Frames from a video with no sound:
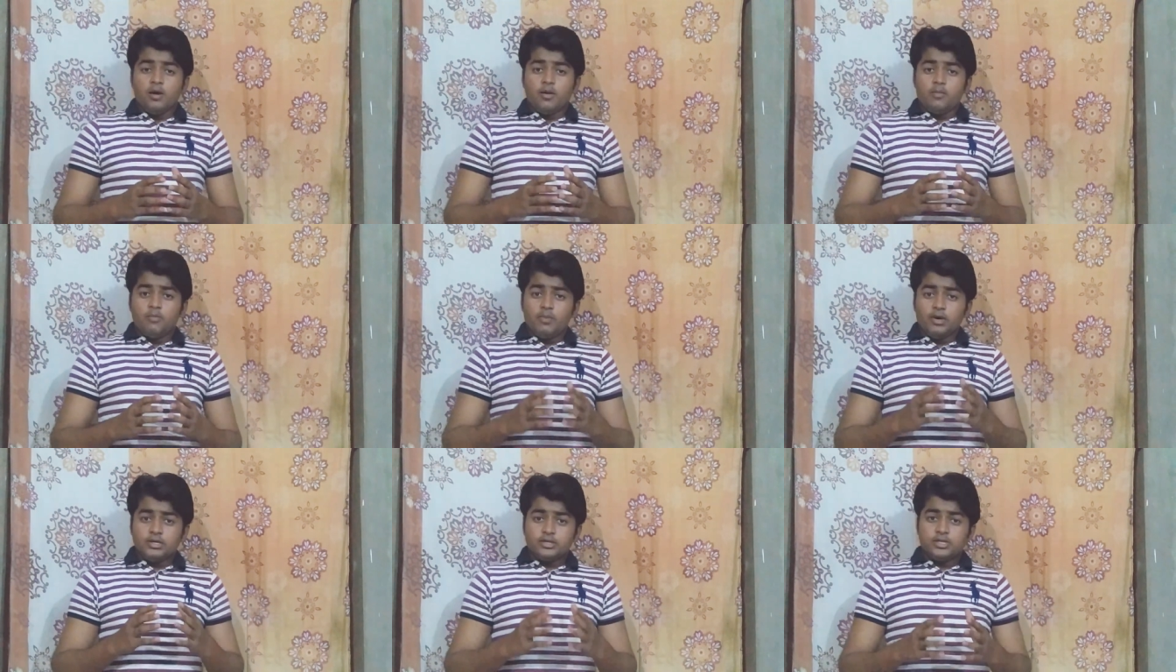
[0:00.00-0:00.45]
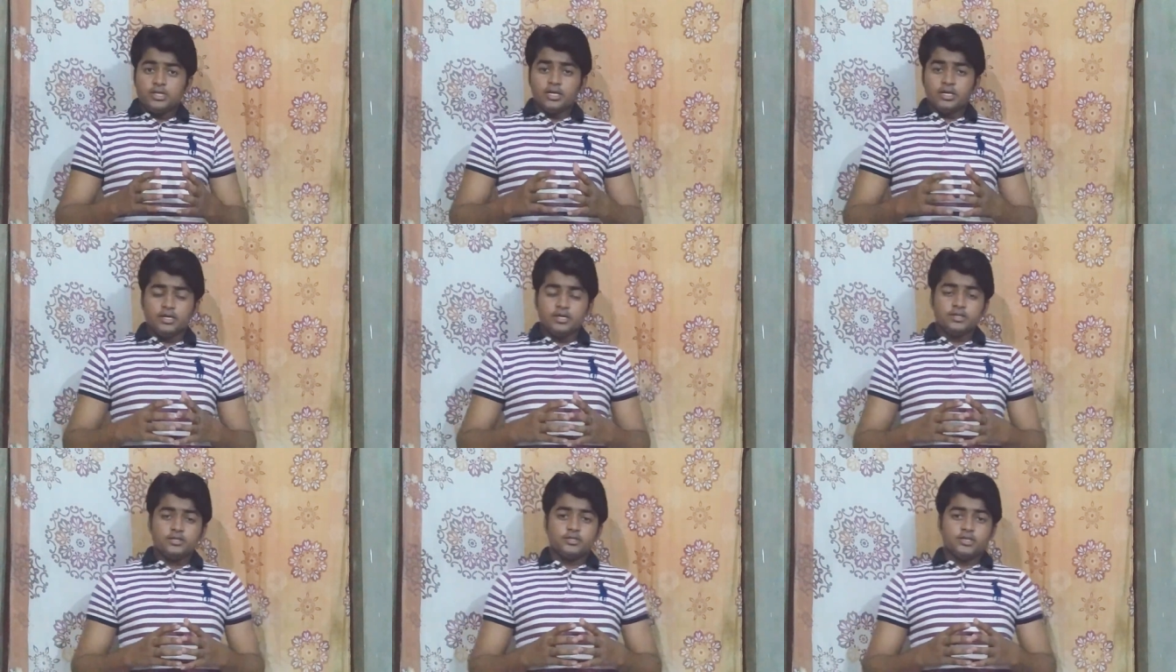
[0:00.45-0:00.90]
But
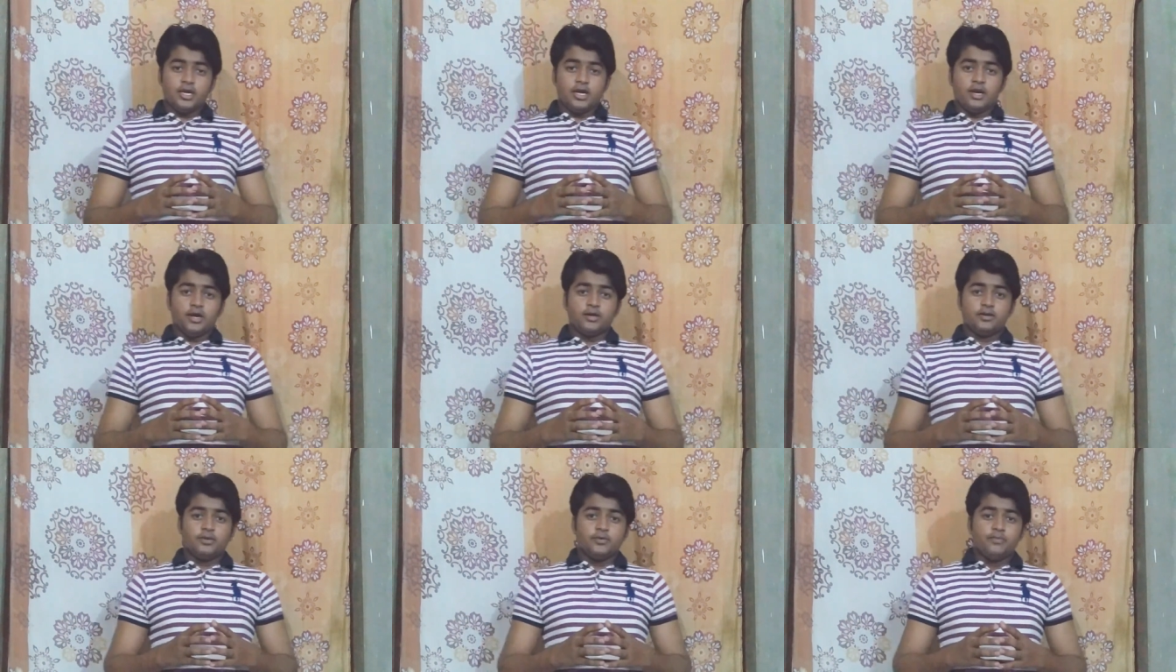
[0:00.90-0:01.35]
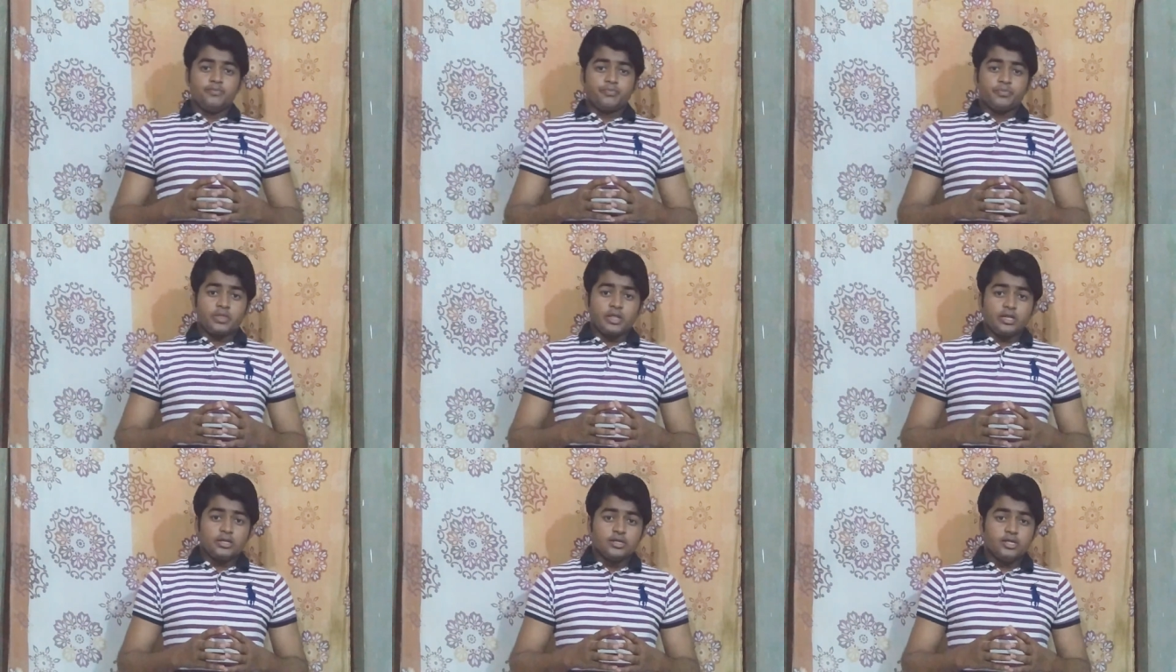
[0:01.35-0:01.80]
thing is that
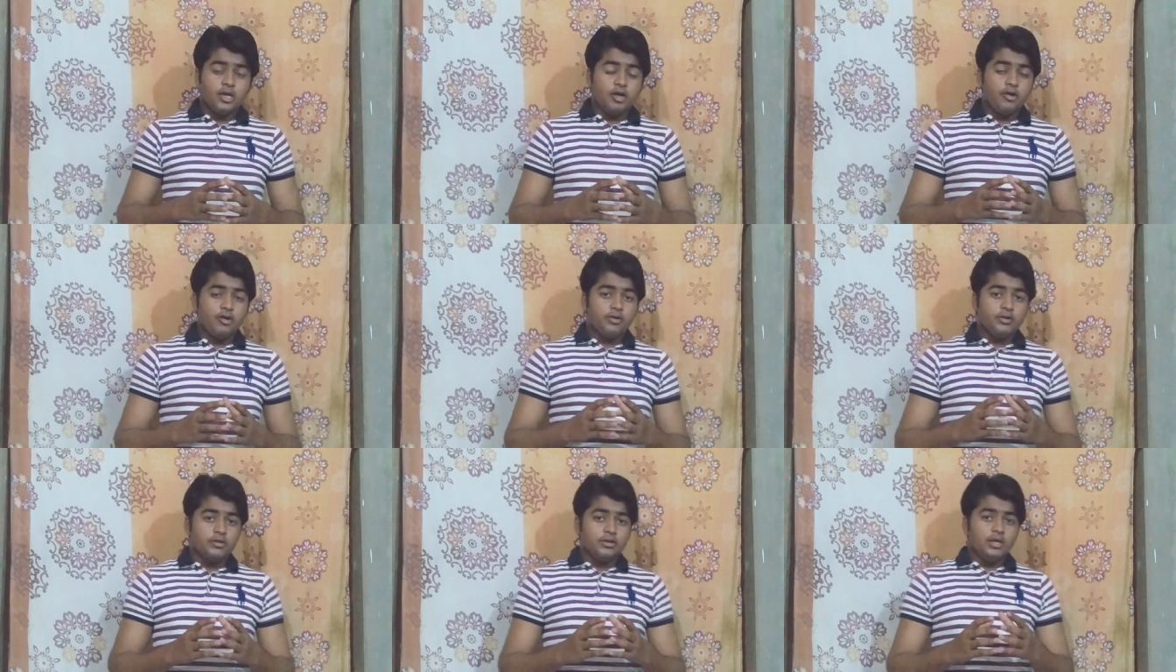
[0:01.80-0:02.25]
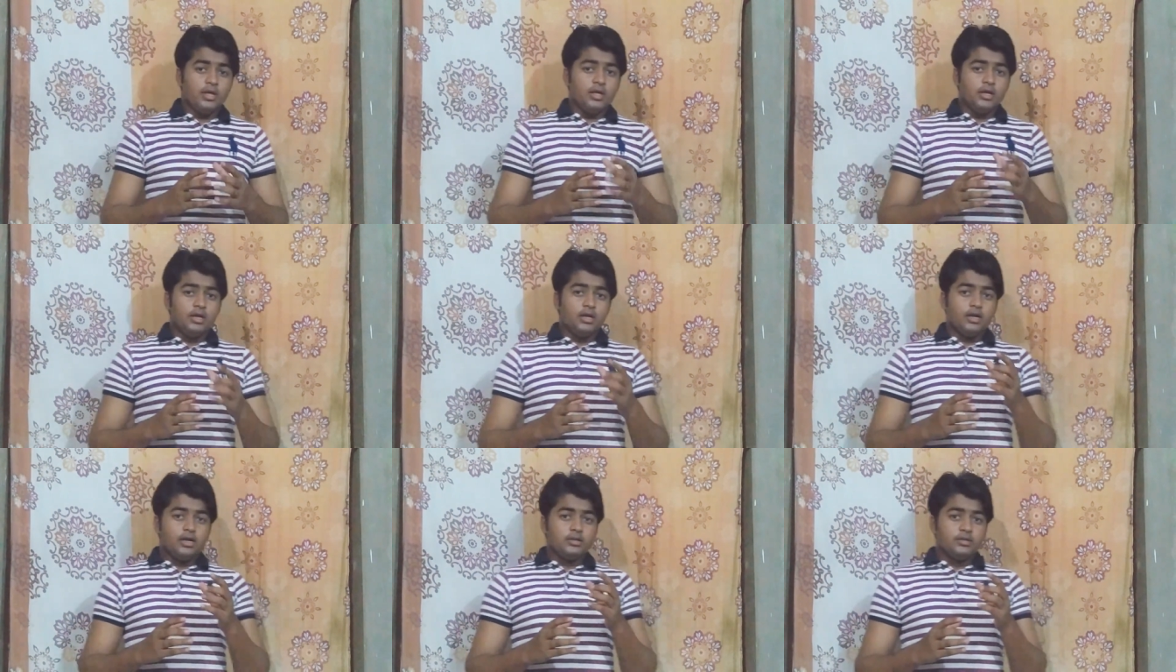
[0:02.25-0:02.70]

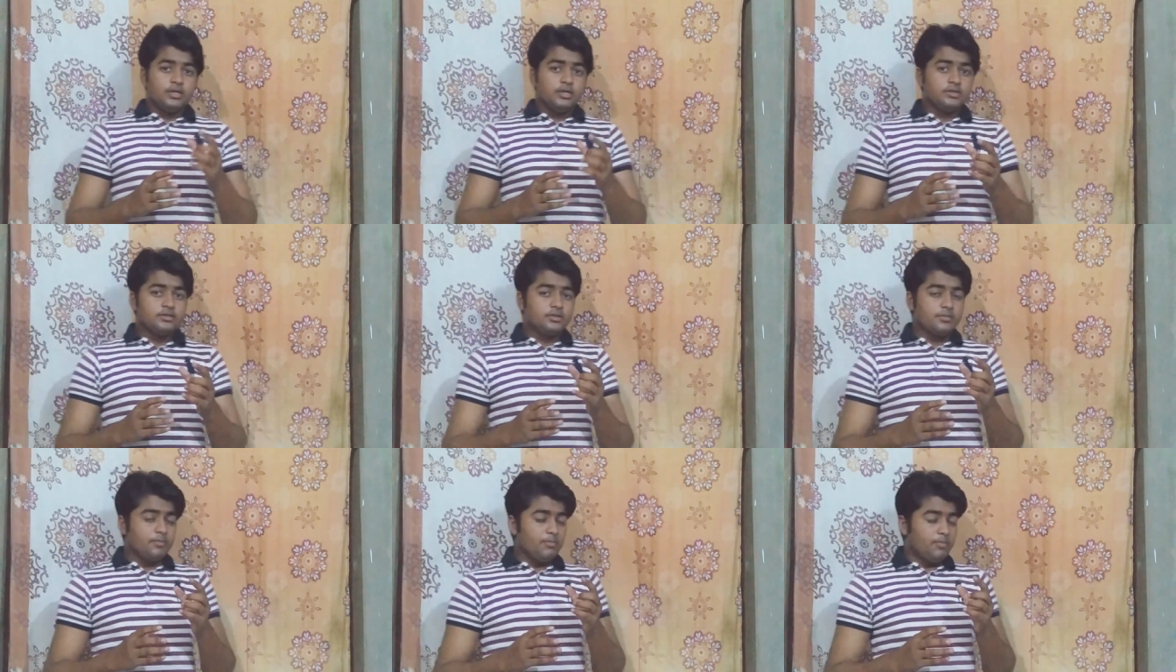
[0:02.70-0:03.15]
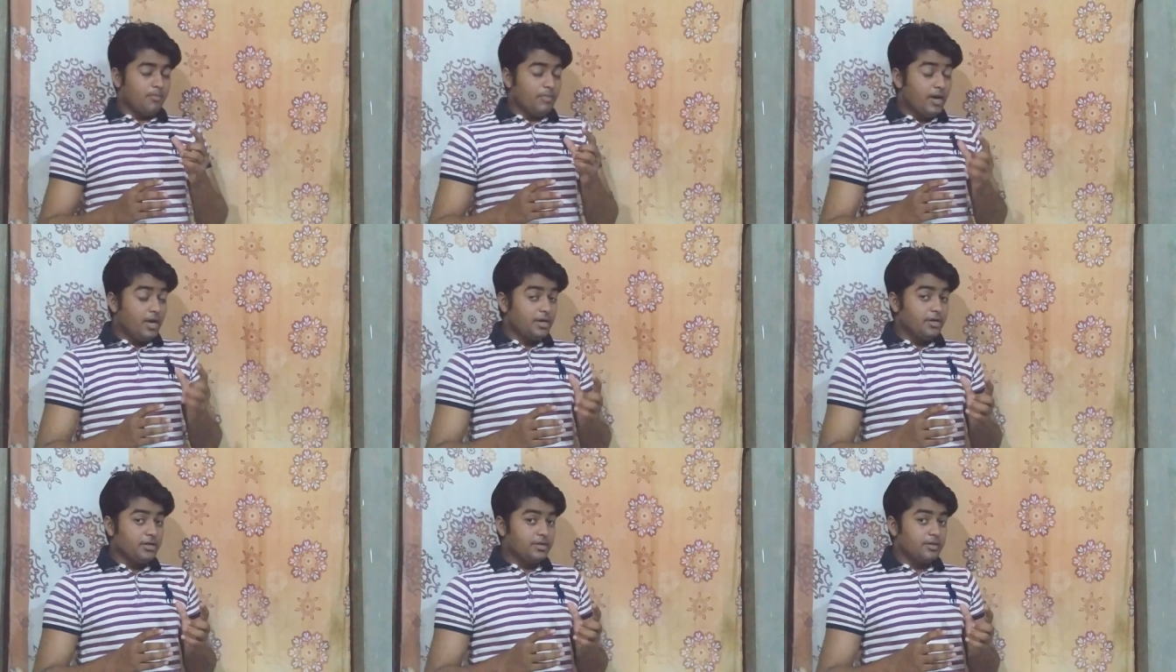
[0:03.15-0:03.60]
there's
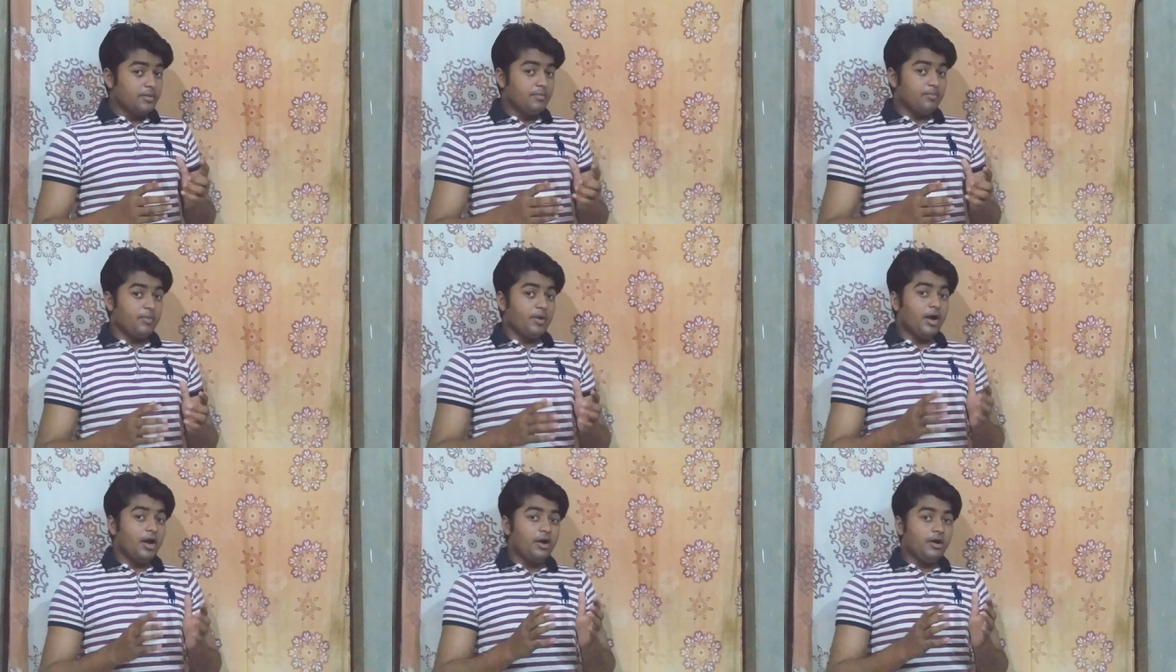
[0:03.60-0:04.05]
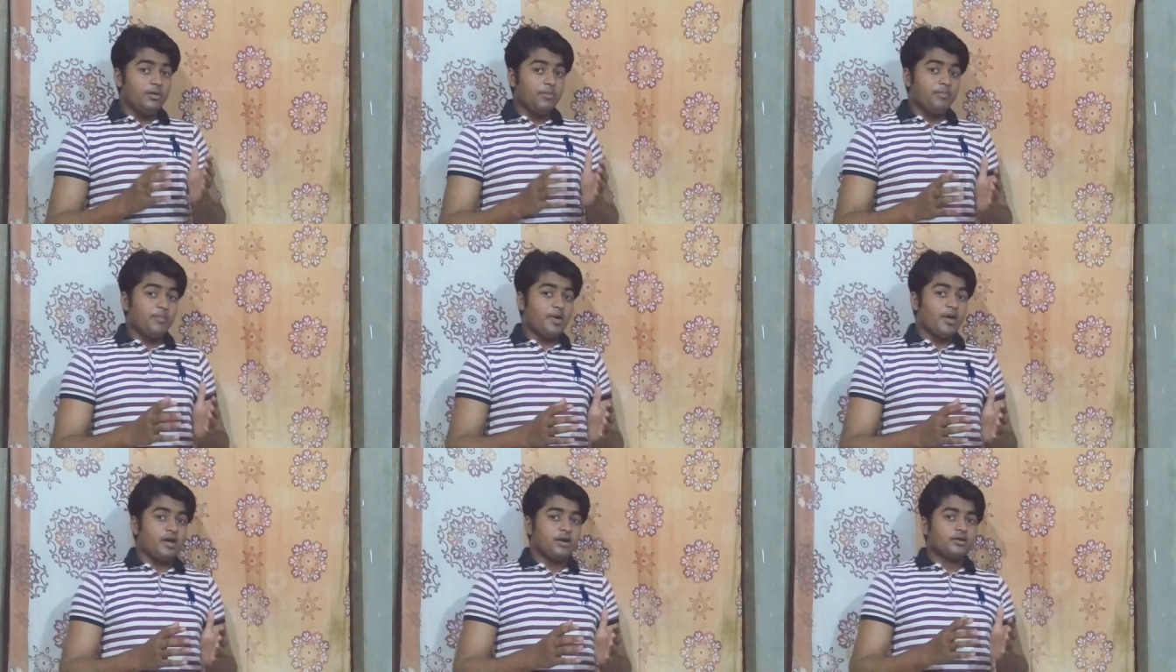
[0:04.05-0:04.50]
many bad
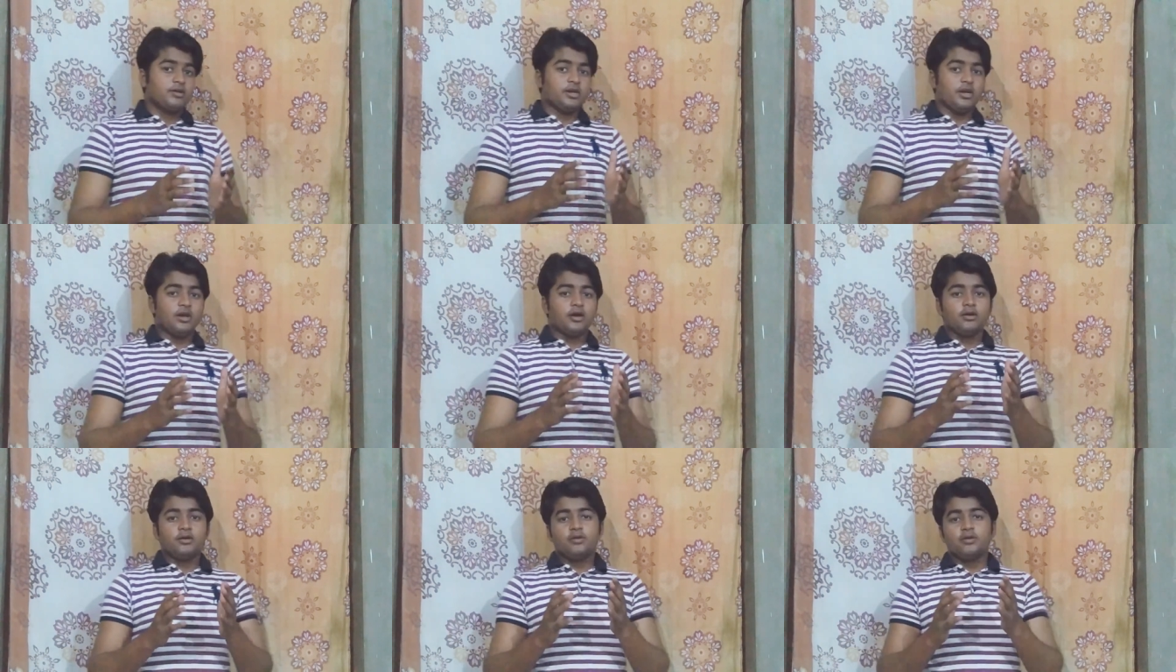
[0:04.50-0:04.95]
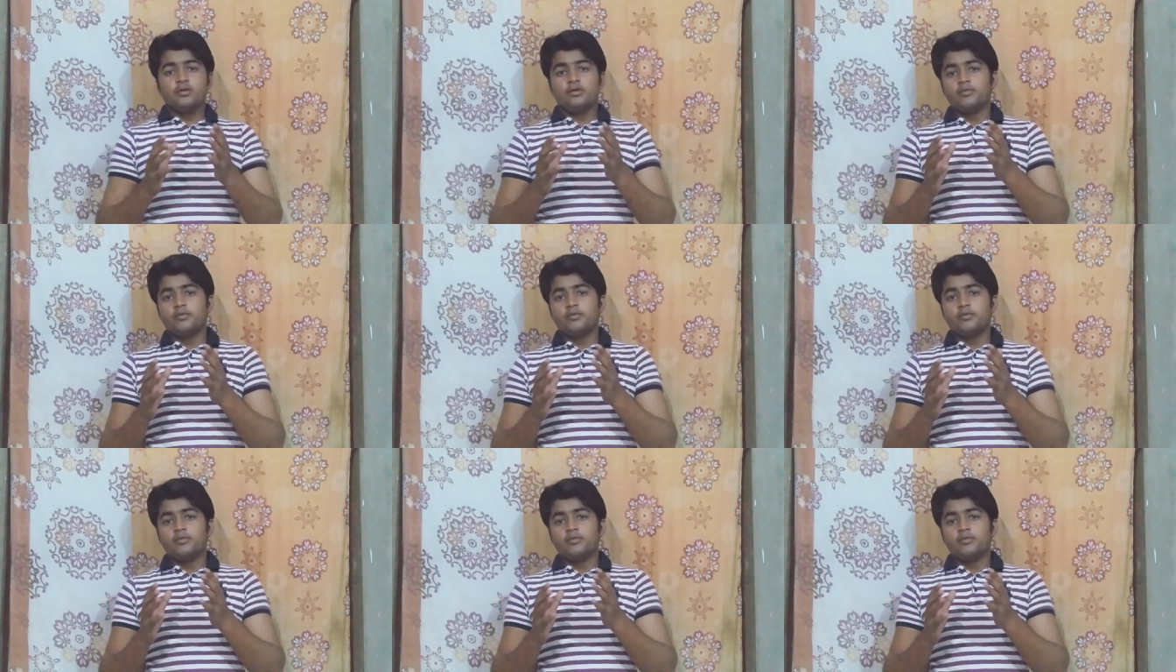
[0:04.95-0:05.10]
impact and